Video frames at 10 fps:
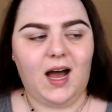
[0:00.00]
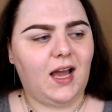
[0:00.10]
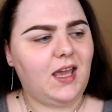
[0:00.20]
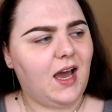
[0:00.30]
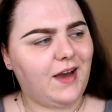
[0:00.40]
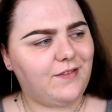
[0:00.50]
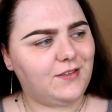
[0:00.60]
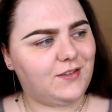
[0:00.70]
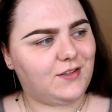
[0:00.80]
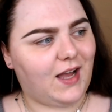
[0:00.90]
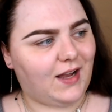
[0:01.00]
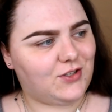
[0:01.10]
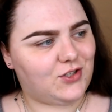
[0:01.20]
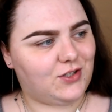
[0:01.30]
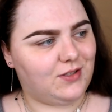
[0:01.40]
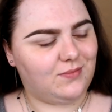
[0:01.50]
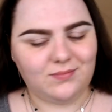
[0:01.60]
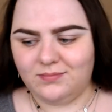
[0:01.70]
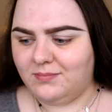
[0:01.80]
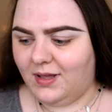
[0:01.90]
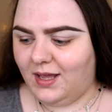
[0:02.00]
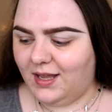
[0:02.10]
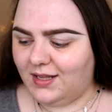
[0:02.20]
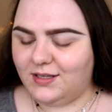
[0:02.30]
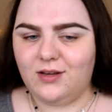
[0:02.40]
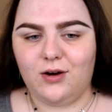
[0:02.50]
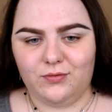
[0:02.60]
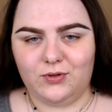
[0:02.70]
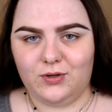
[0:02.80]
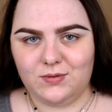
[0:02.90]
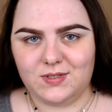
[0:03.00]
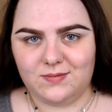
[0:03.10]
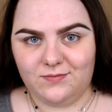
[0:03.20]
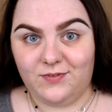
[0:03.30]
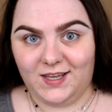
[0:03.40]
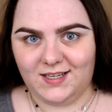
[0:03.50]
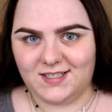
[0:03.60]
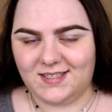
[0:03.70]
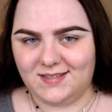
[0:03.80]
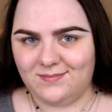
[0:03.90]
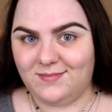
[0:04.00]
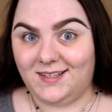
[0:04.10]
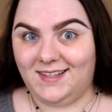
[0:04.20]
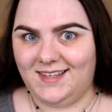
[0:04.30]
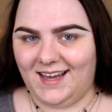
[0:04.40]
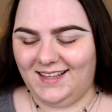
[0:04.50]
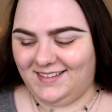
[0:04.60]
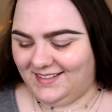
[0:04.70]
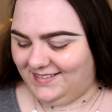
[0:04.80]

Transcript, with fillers: I haven't touched any of those things yet.